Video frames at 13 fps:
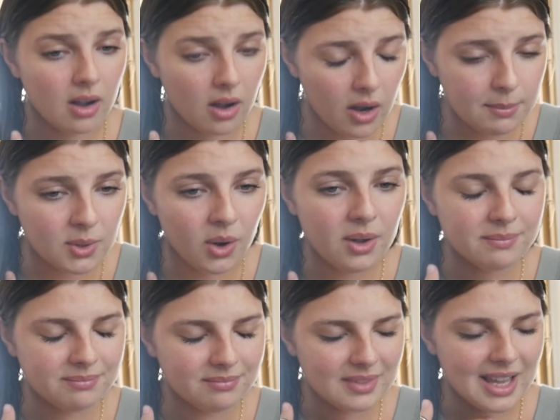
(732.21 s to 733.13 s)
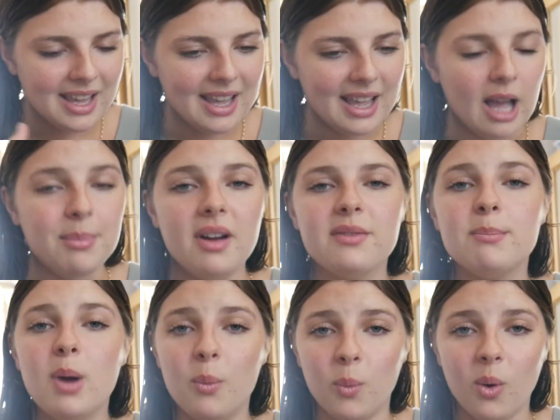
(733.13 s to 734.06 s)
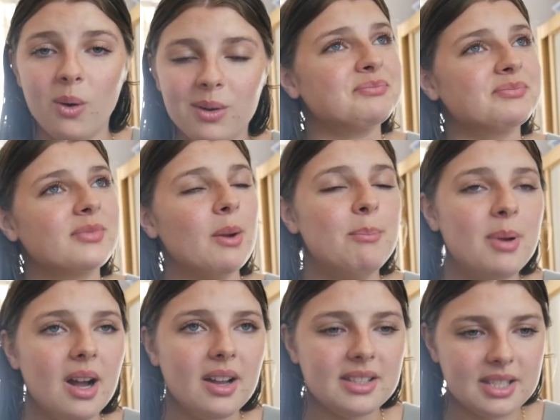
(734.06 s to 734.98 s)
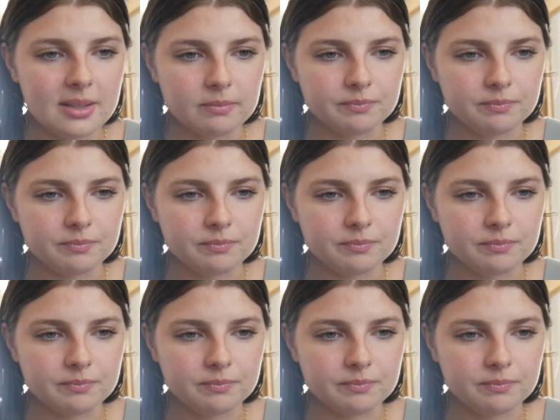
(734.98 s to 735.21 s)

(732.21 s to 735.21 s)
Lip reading: I'm not, apart from my walk, but